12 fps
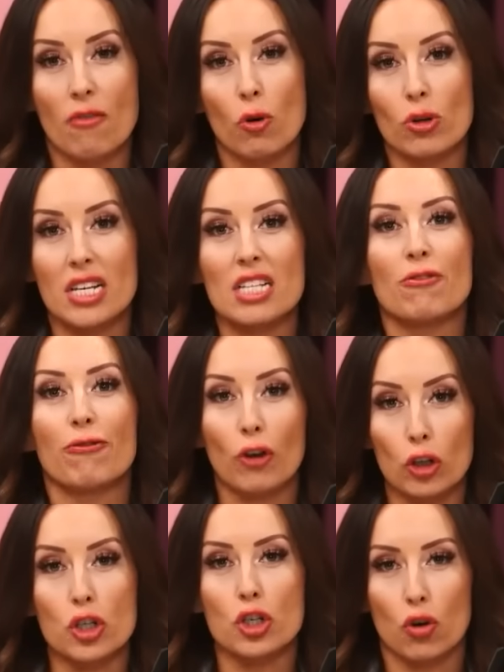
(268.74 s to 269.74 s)
of course, his
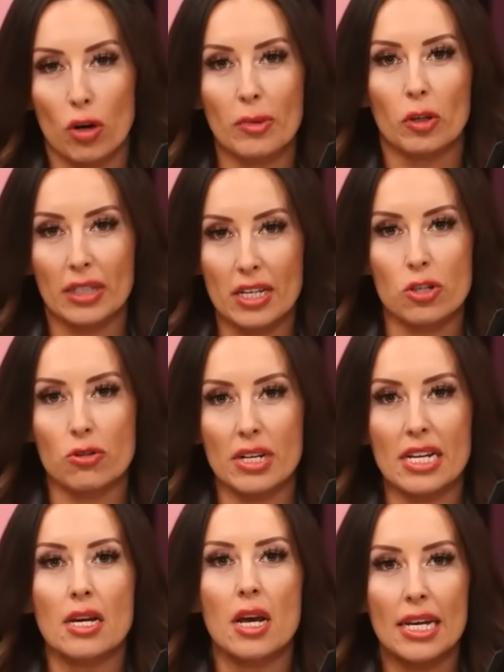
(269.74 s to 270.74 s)
first criminal
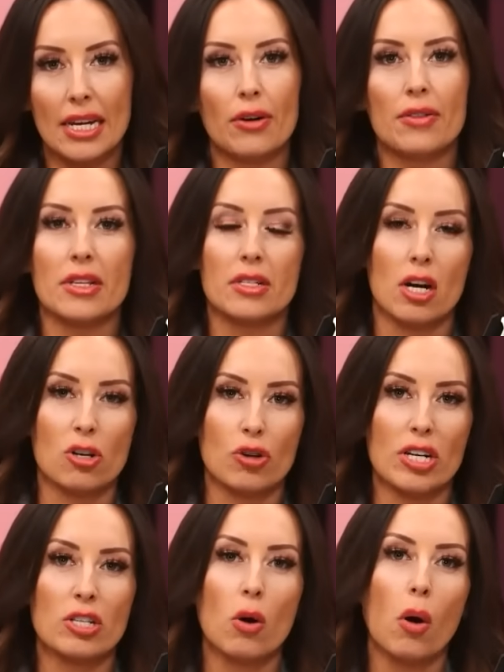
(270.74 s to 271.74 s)
history here in this
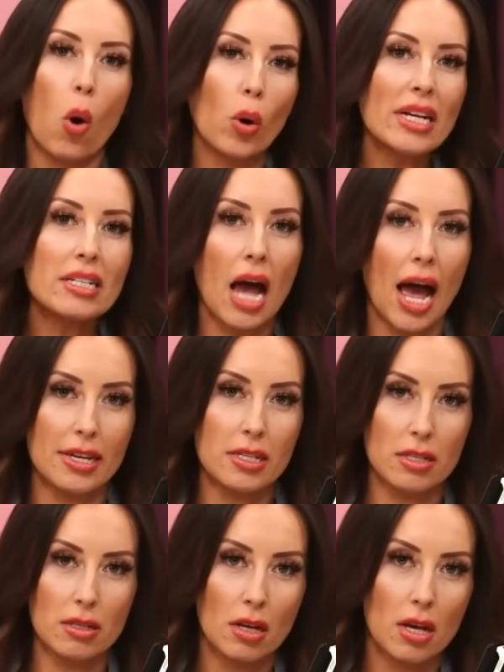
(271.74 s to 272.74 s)
country. So, according to
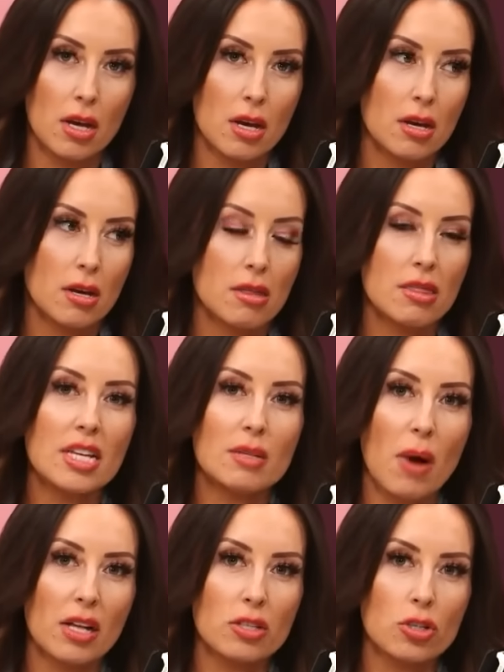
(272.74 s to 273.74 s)
ICE, this
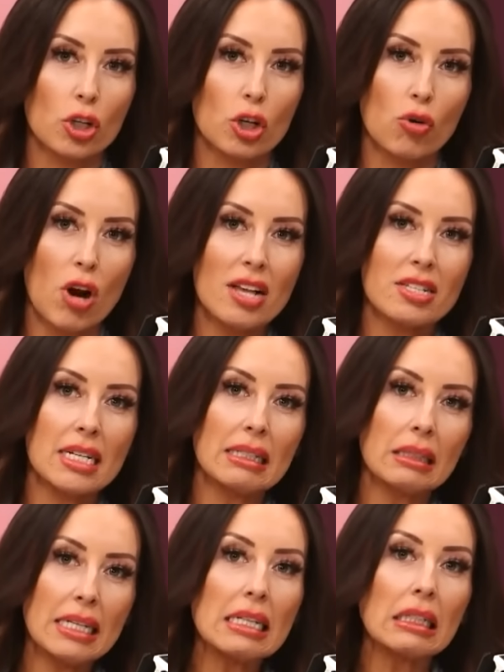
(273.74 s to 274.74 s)
monster crossed
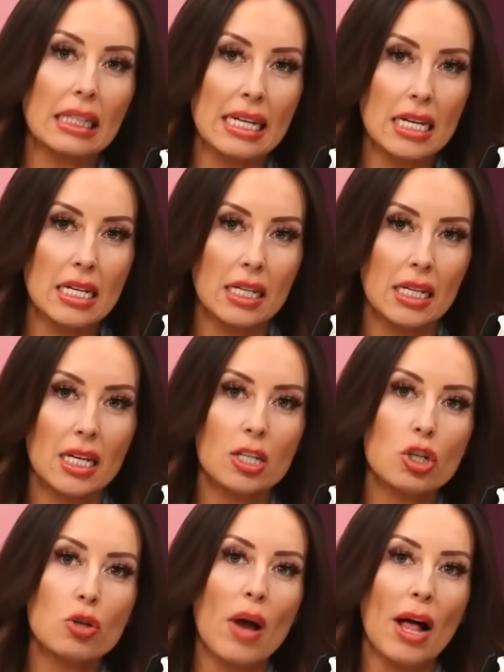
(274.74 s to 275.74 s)
illegally
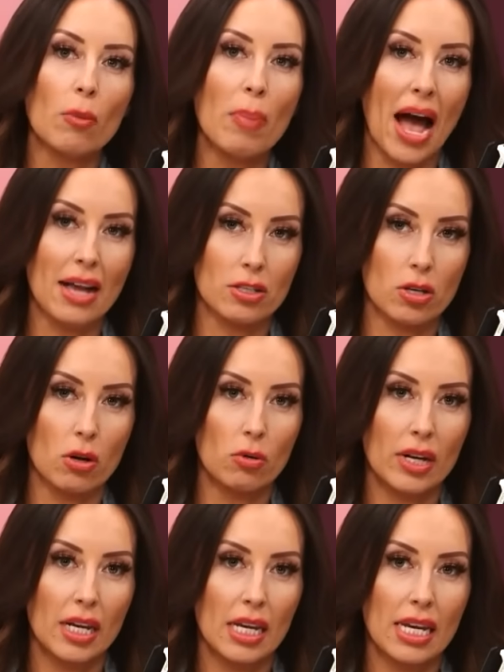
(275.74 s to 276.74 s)
into El
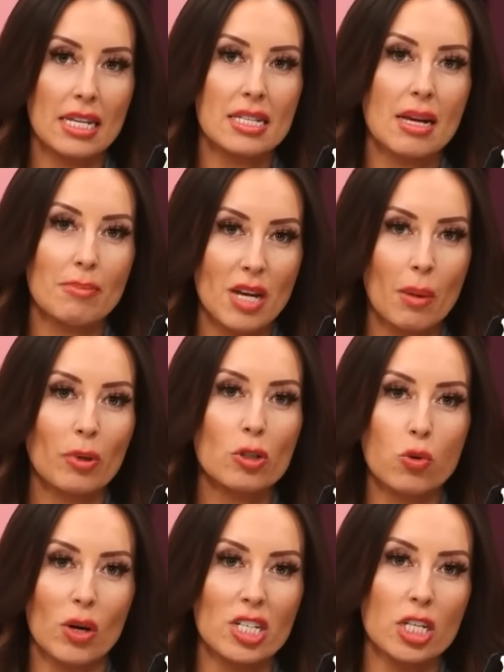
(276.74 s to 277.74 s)
Paso in September
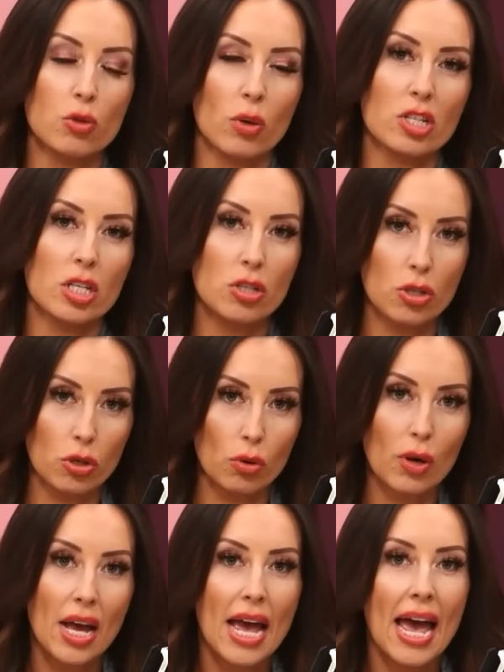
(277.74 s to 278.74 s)

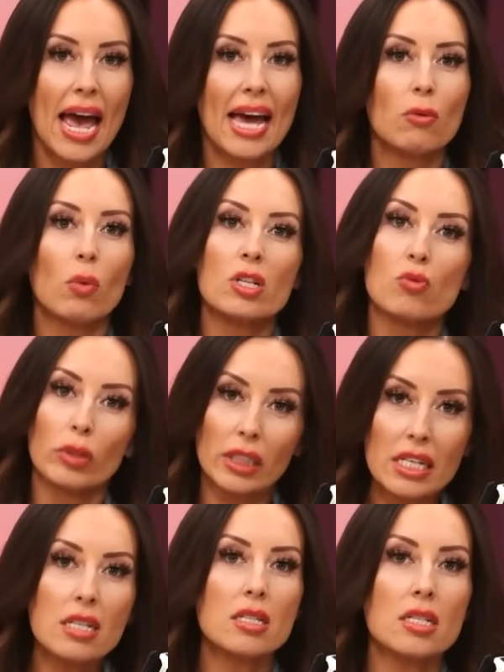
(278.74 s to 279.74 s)
2022 and was
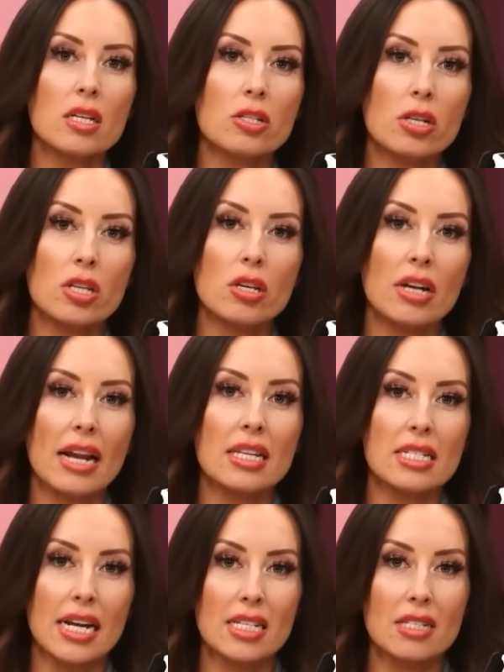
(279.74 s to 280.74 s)
released into the United
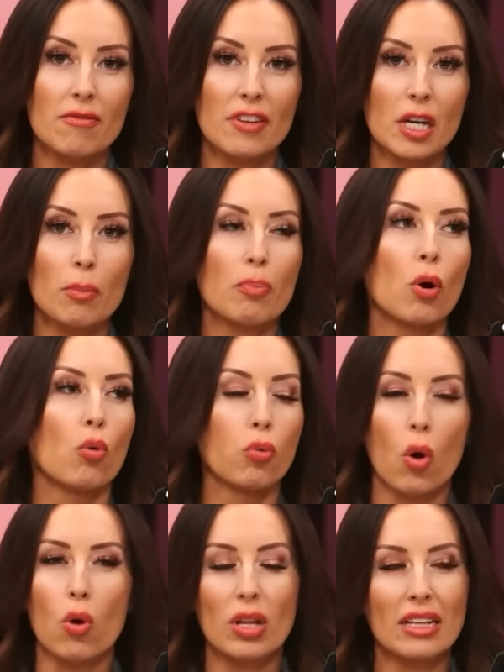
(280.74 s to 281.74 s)
States via
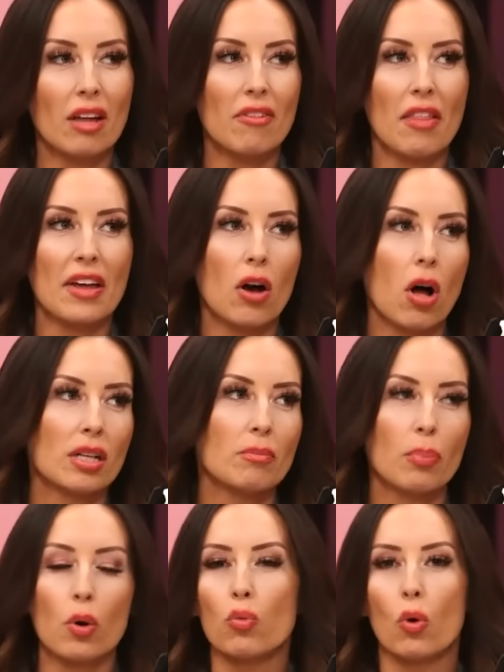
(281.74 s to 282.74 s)
parole. I love how they call it
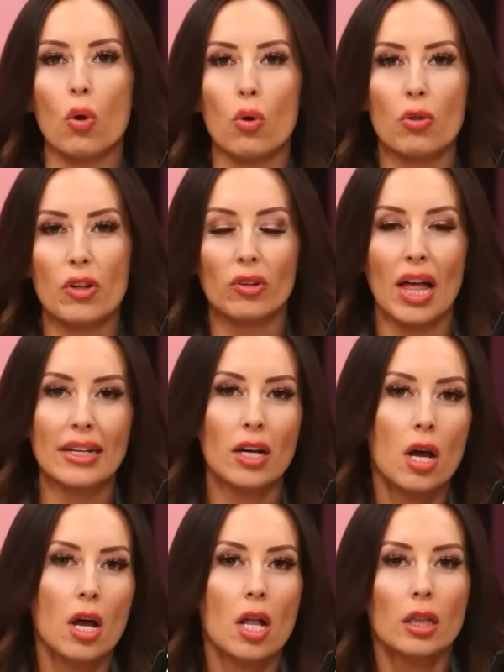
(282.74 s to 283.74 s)
parole. They're like,
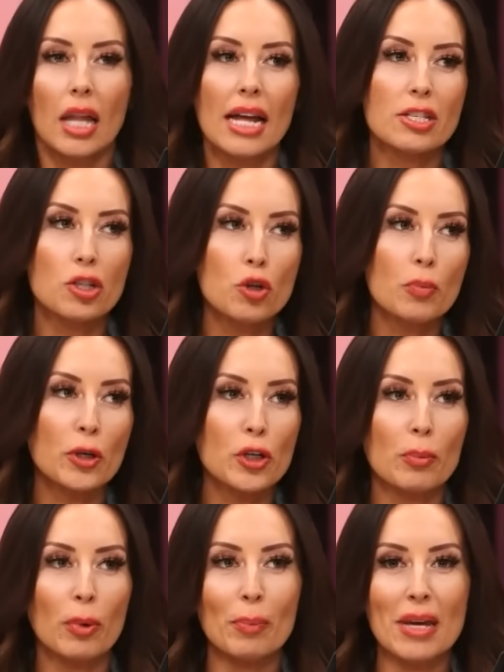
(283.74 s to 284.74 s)
let's super
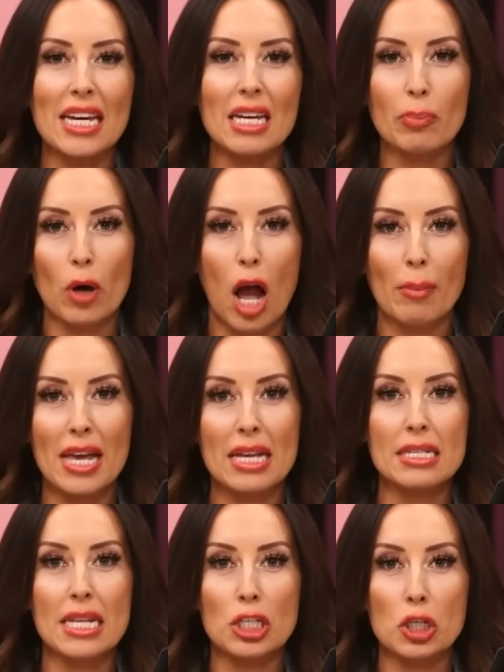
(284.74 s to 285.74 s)
duper pinky
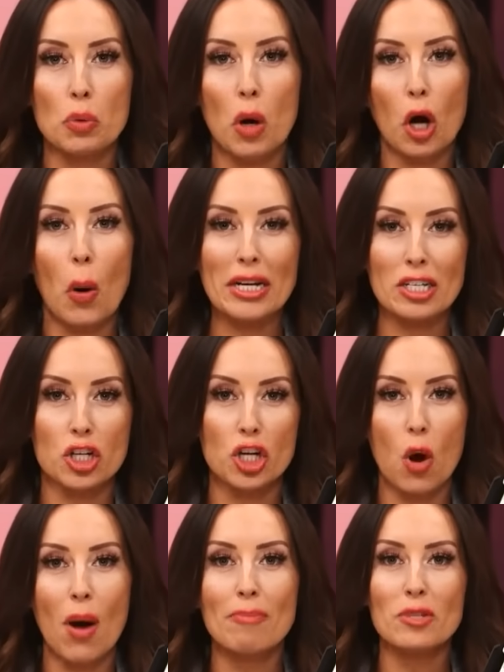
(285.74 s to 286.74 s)
promise that you are going to
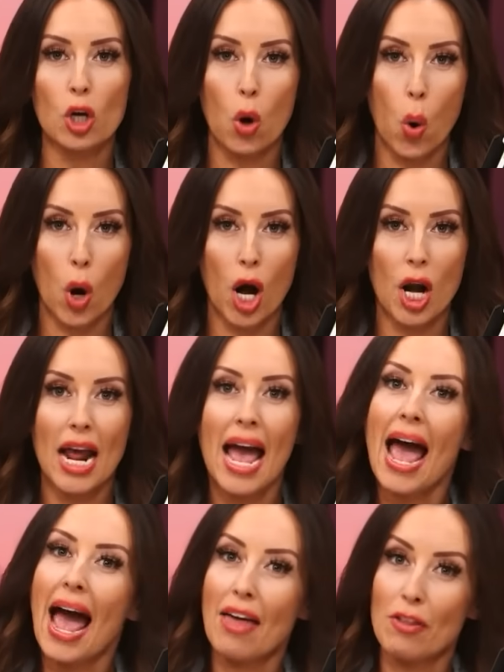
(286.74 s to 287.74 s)
show up to court.
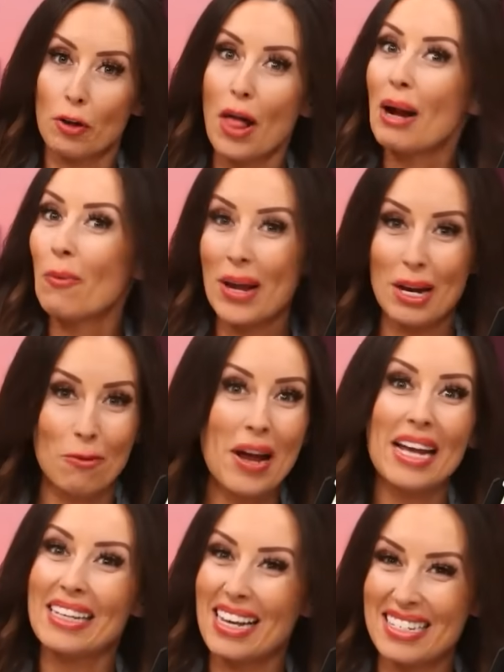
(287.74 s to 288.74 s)
And they're like, wink,
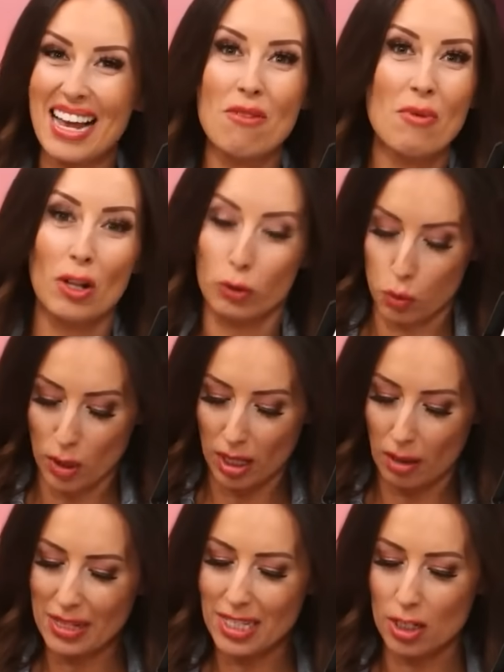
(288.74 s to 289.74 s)
wink, yes, I will. Well,
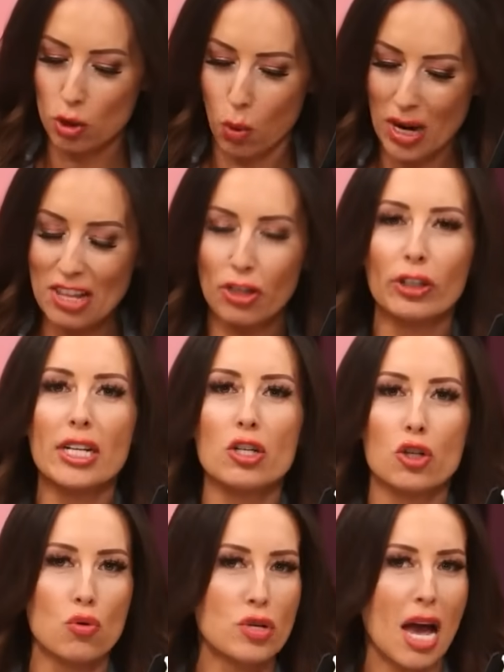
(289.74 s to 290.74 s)
let me see,
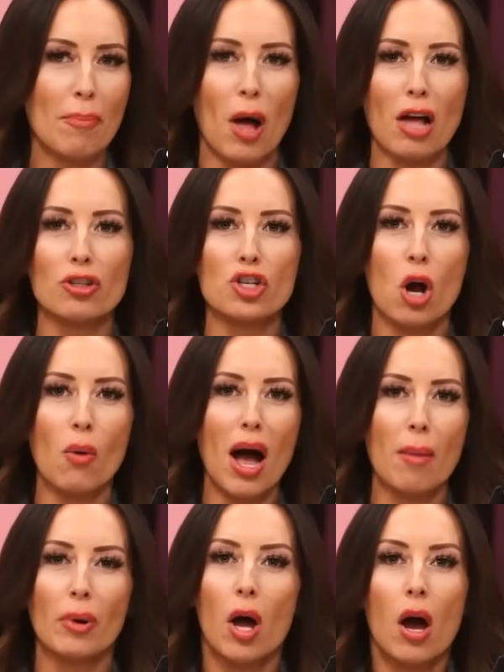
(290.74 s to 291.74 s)
2032, yep, I'll show
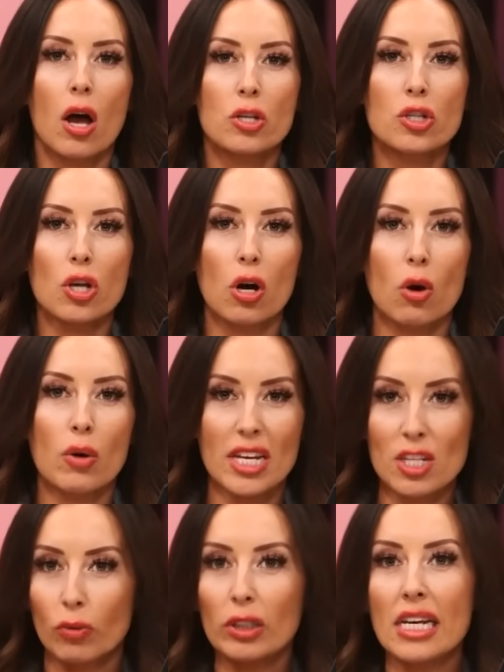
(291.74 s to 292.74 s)
up. So
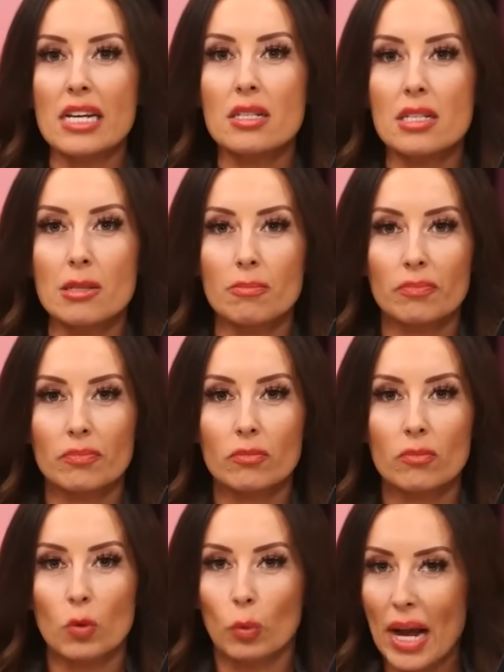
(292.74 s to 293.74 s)
he's released
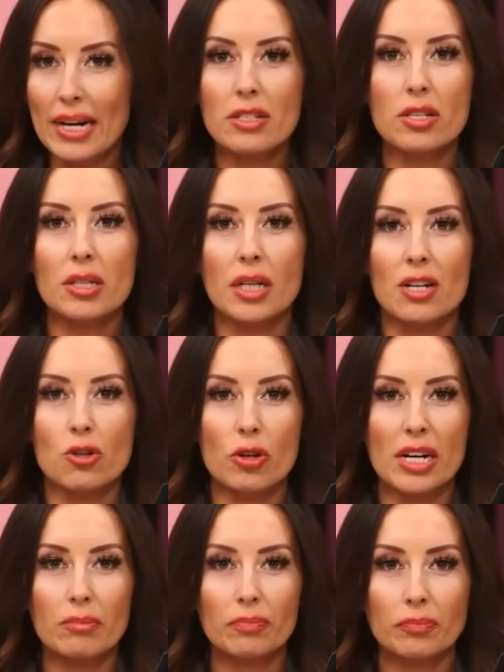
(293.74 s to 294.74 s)
right into the
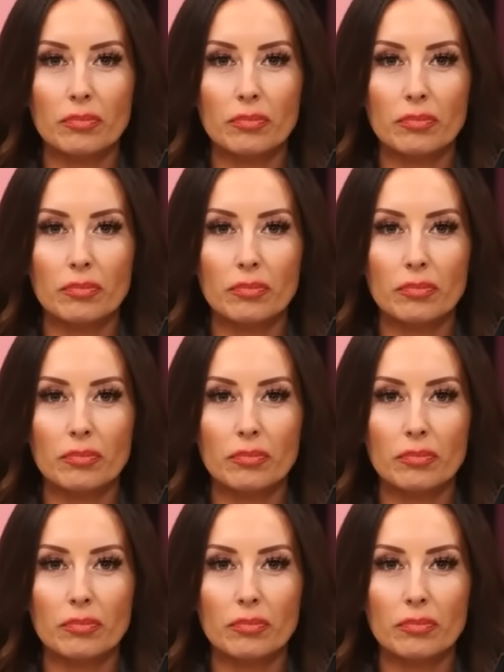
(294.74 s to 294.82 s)
country,